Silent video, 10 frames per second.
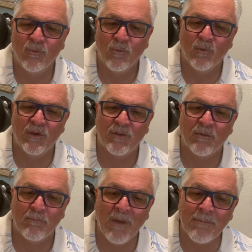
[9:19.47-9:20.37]
with
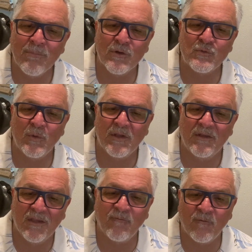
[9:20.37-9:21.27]
members with
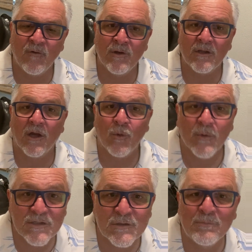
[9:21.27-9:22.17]
different
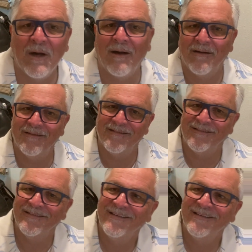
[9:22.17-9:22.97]
charisma.